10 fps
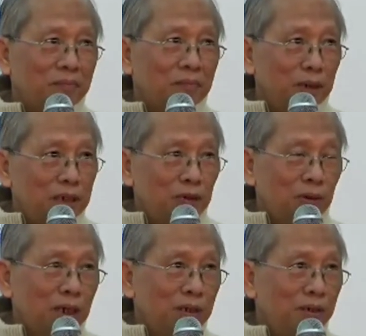Means
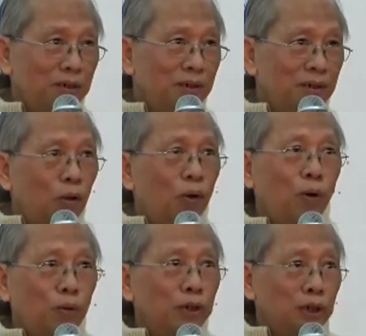what?
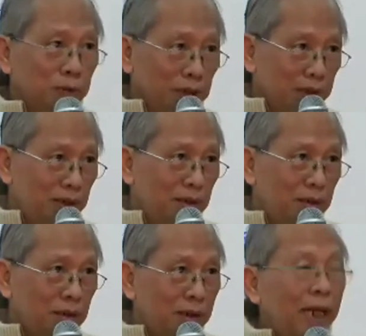Wholesomeness.
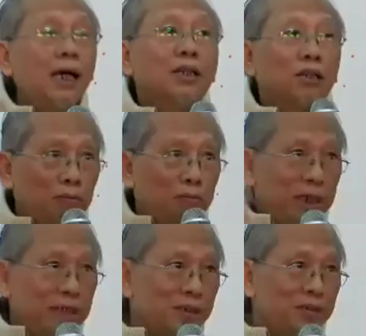Yeah,
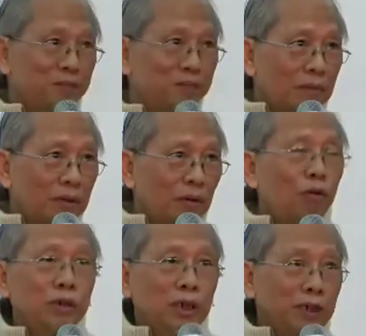thought-based.
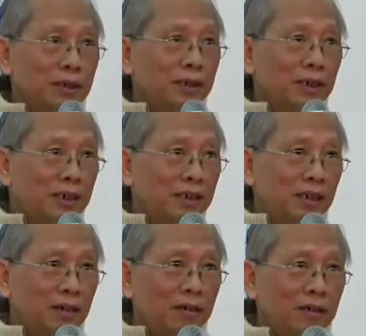Wholesomeness,
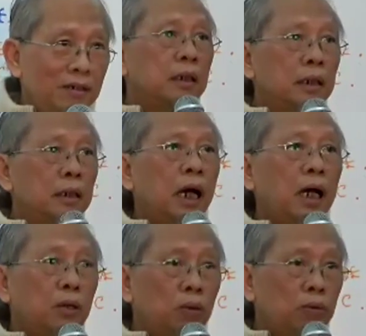understand not? The
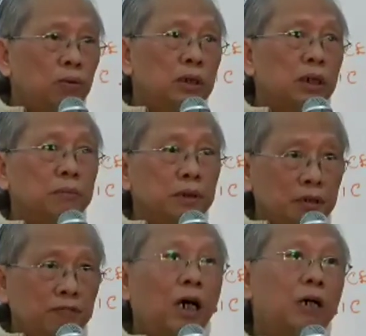unwholesome
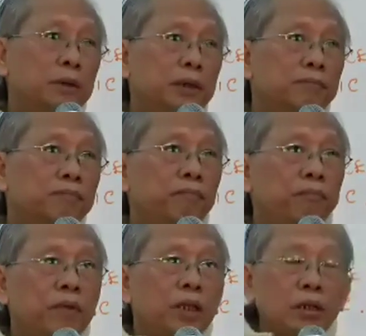defilement.
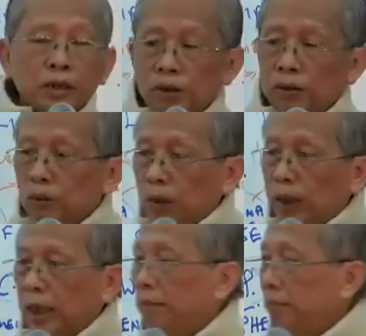So
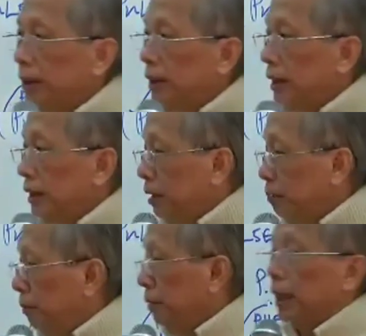what happened is the
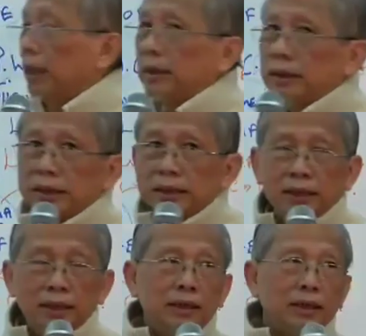Buddha in his
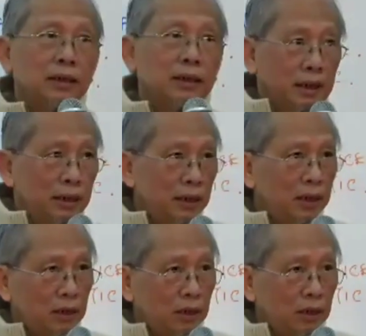teaching already